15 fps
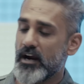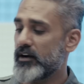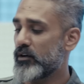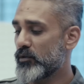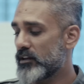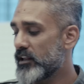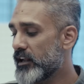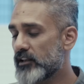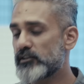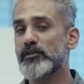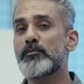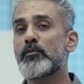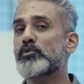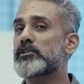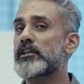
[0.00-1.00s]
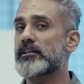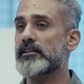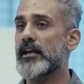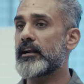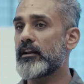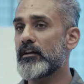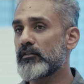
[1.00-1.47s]
I don't think it's the most
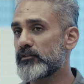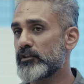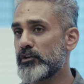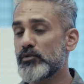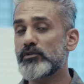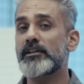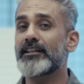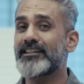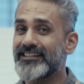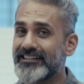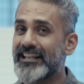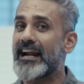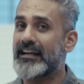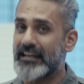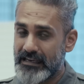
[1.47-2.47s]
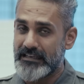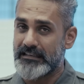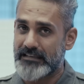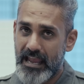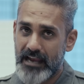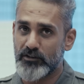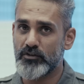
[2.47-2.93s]
exciting of the Dukes, and I think that is
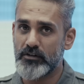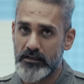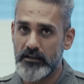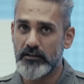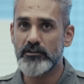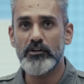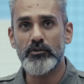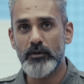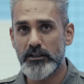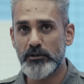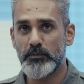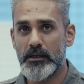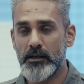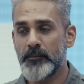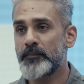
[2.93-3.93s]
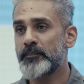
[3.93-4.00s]
actually its USP.